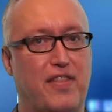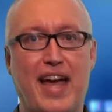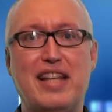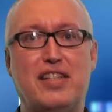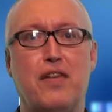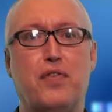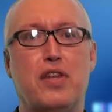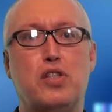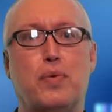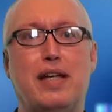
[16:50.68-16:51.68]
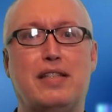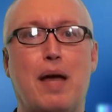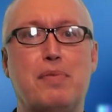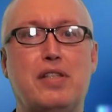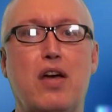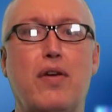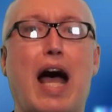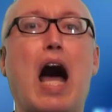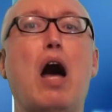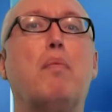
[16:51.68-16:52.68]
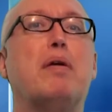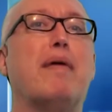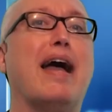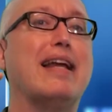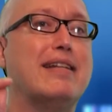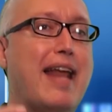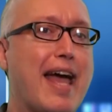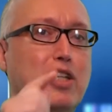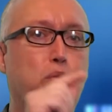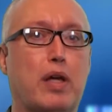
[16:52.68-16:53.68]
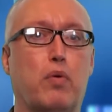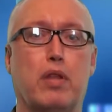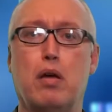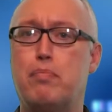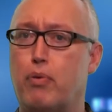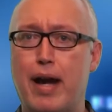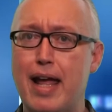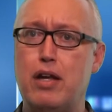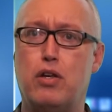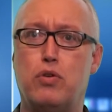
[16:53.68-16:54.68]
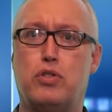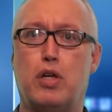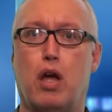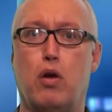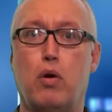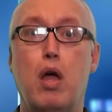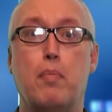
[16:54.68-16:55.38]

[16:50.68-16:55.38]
That's it for this week's episode. I'll be back next week with a brand new show.